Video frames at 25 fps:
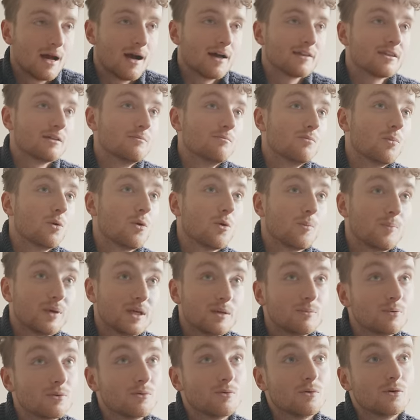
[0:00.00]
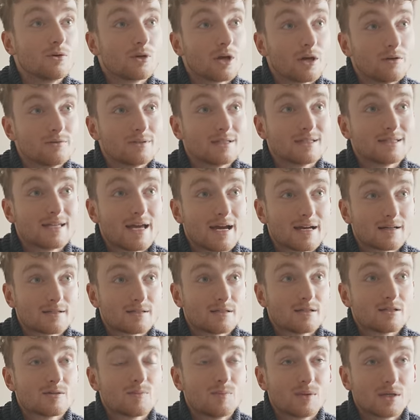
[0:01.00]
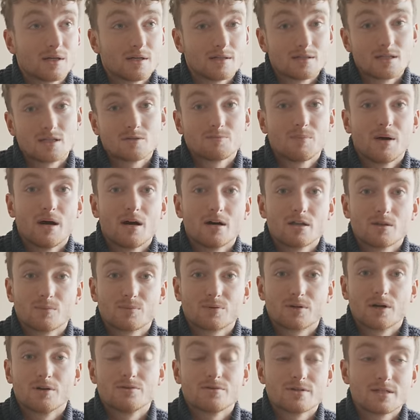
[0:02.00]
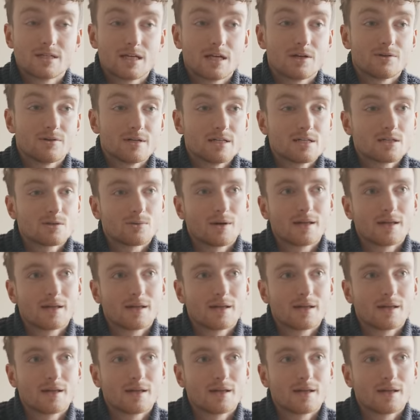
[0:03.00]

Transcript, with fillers: I think more people will go to Texas because it's part of the Pro Series,